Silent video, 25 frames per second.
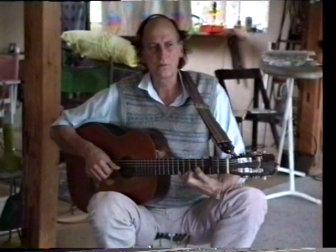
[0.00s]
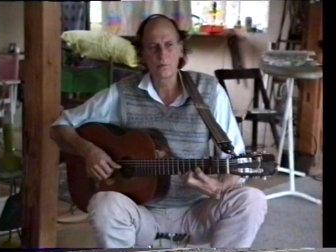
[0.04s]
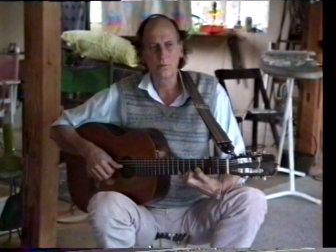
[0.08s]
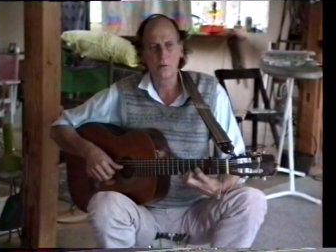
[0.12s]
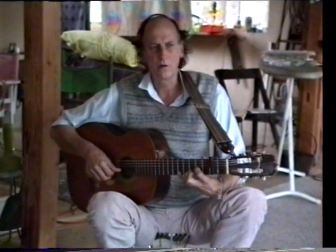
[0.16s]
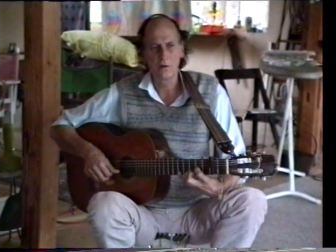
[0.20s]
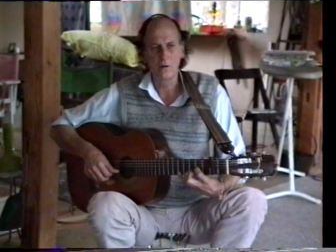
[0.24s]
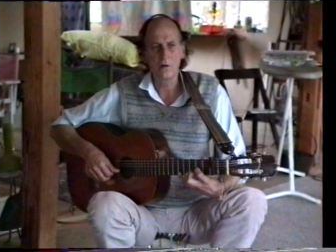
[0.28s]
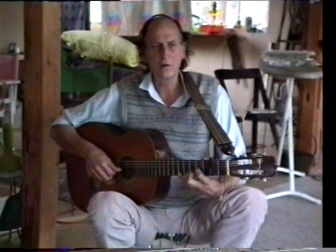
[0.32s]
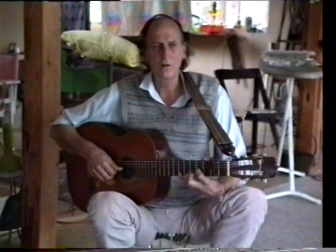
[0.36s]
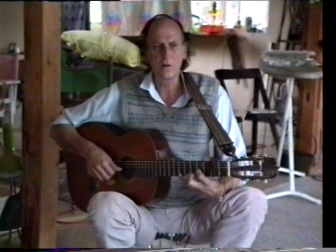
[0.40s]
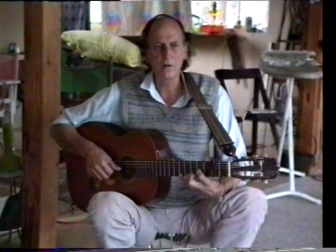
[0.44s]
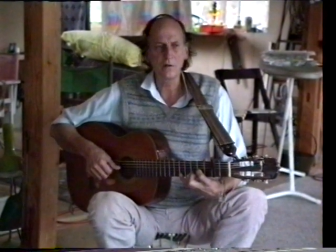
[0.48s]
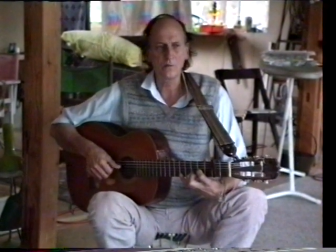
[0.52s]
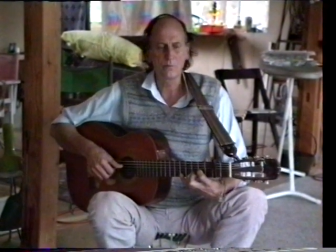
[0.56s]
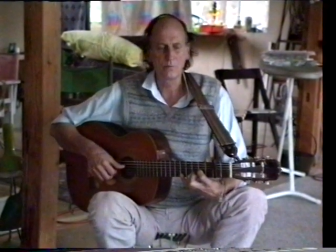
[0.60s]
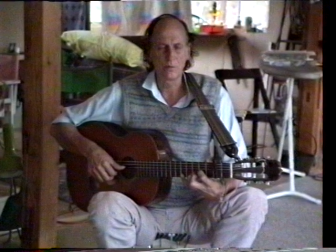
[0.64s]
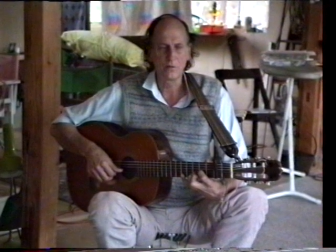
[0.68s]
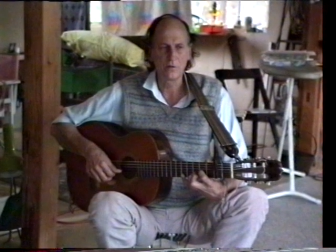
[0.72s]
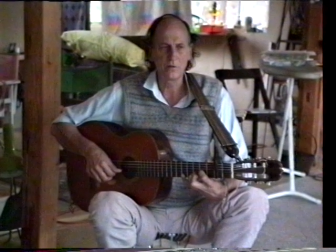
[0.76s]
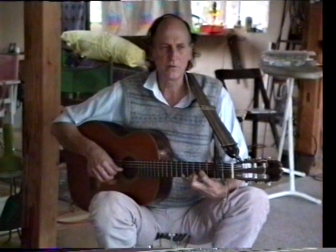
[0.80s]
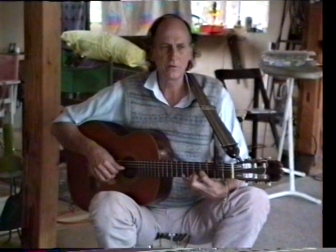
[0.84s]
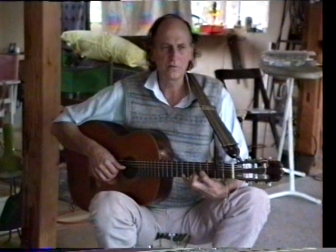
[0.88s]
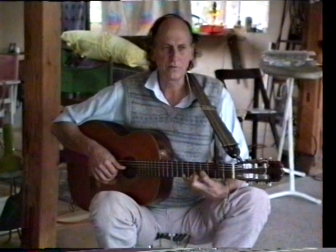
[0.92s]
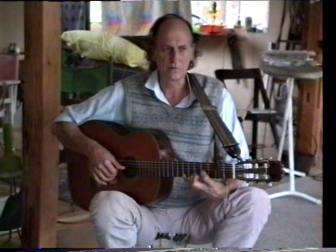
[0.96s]
broad
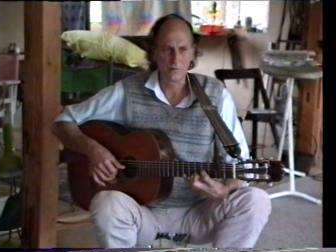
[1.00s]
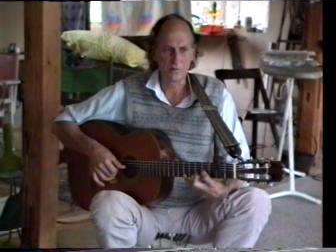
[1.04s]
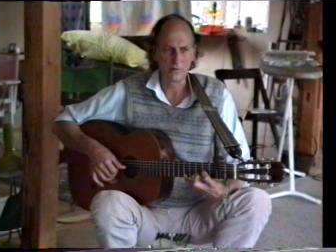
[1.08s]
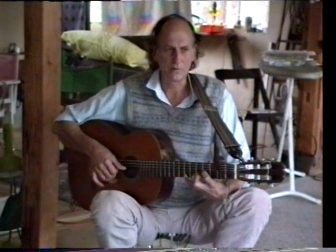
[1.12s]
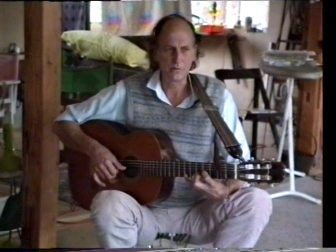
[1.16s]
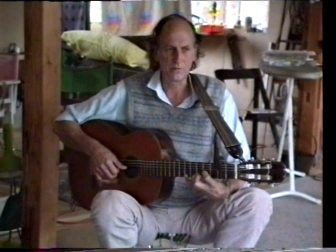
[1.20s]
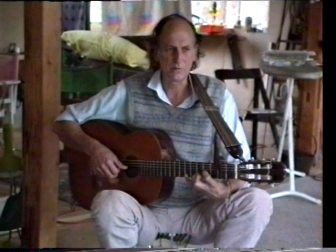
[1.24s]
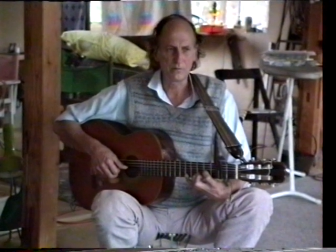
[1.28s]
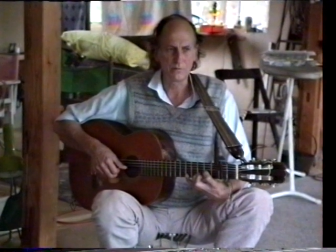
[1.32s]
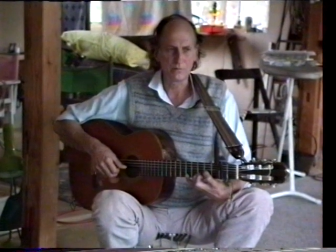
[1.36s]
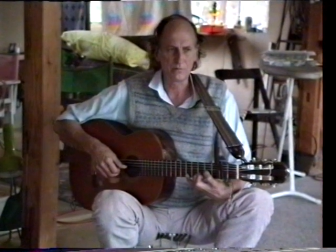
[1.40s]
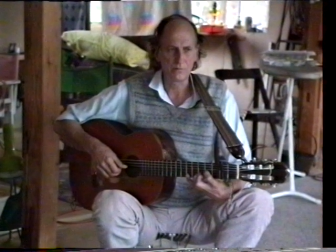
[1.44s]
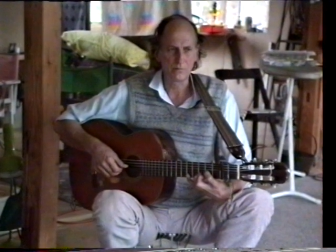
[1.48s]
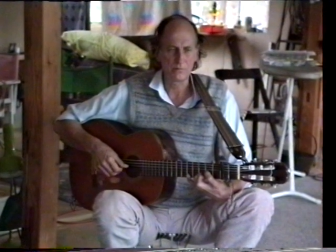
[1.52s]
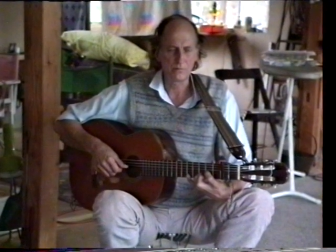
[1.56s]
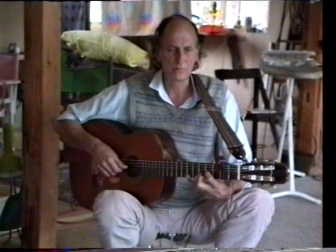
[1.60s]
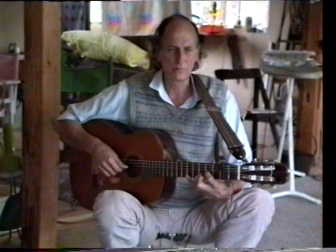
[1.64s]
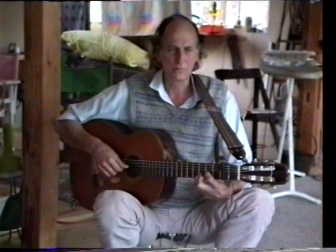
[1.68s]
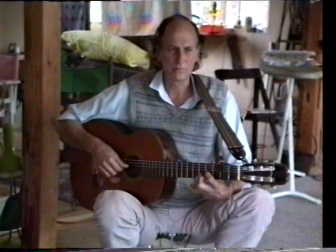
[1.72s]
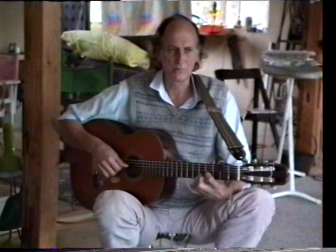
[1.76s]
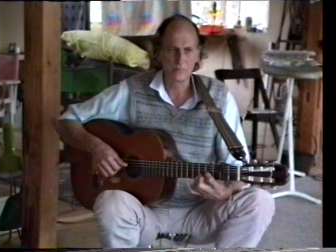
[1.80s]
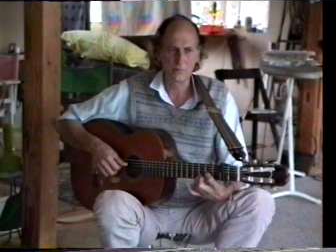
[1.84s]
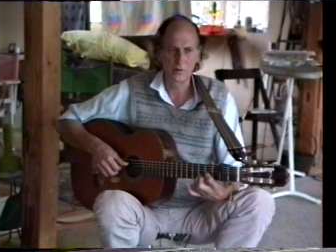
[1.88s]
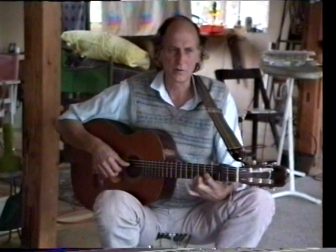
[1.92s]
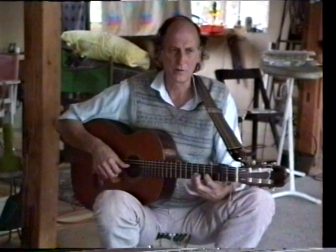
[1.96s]

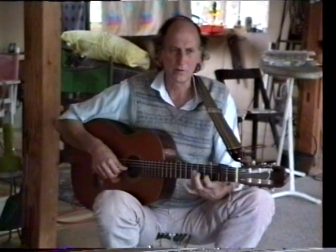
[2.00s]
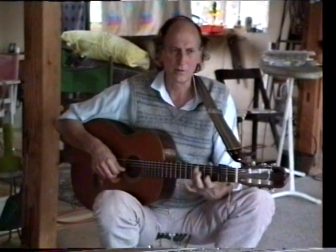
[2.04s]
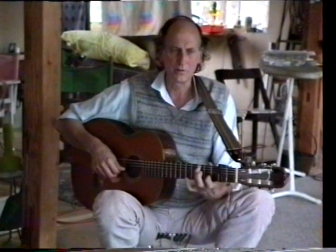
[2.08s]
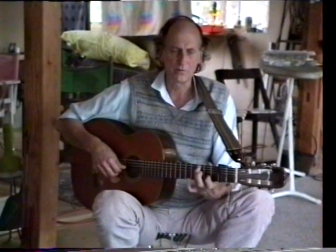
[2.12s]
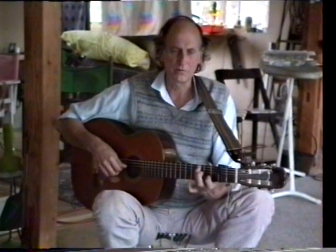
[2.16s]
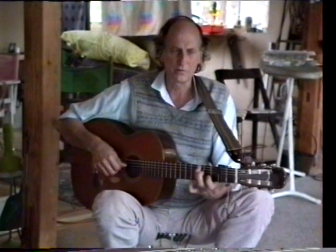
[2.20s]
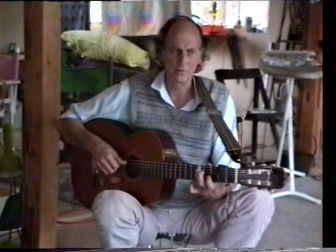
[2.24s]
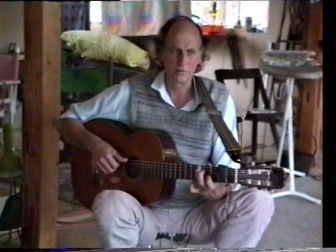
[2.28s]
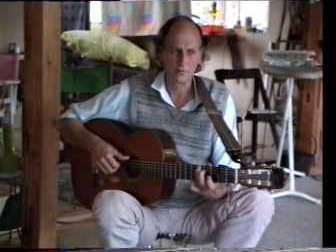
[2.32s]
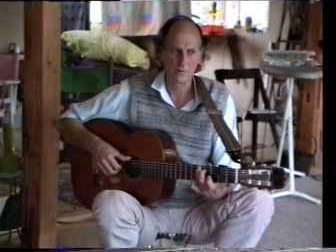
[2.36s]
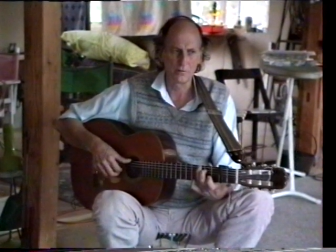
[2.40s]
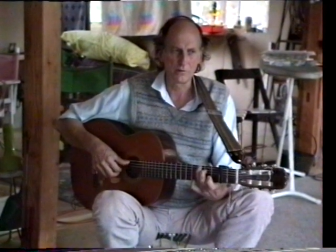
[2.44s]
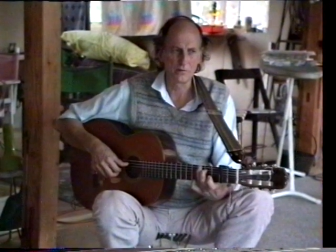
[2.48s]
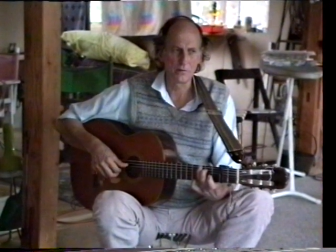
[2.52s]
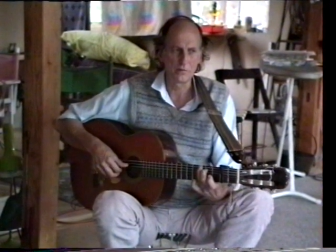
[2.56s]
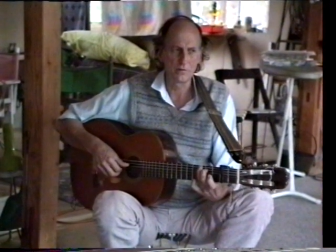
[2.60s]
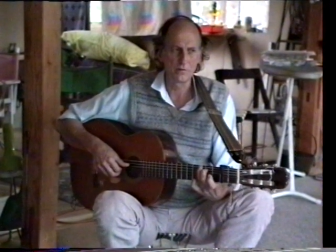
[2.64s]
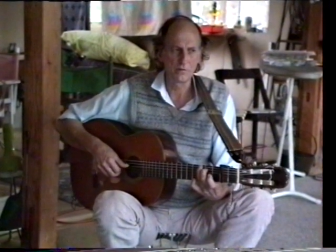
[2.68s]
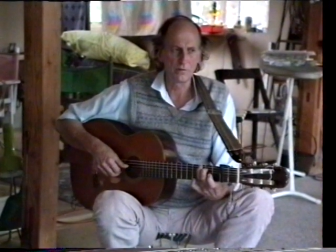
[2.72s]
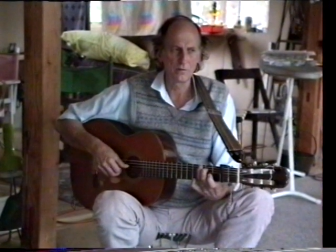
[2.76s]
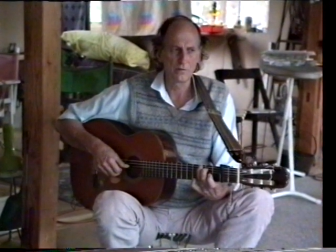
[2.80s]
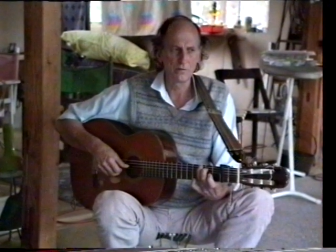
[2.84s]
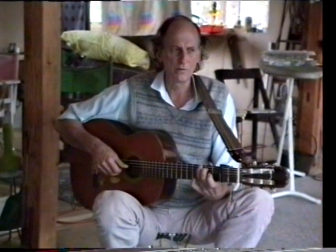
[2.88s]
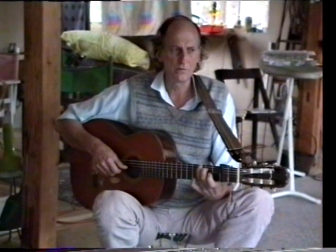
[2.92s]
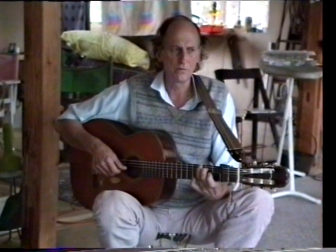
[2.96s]
bosom is
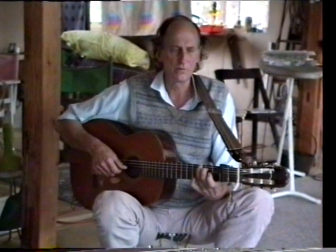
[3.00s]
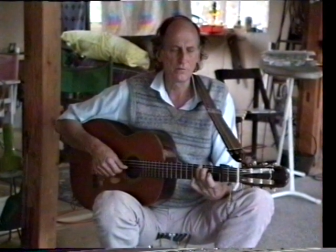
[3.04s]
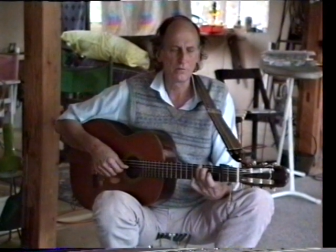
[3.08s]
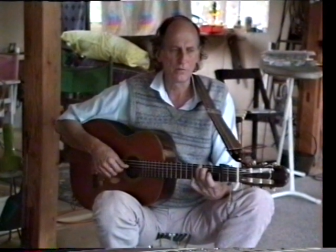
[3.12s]
room